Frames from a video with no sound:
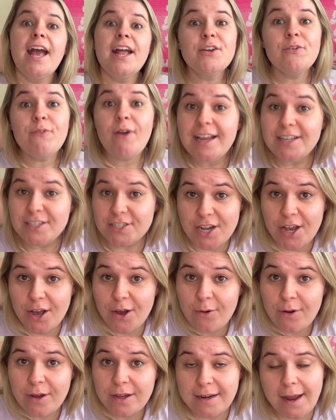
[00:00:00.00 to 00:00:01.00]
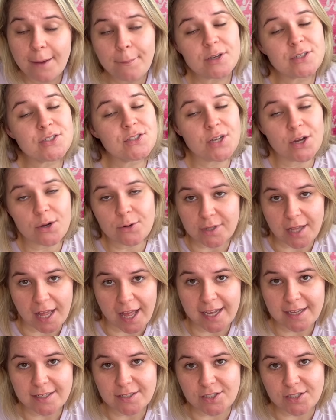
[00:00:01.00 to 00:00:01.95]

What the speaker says: And you're right, Joe, numbers don't lie.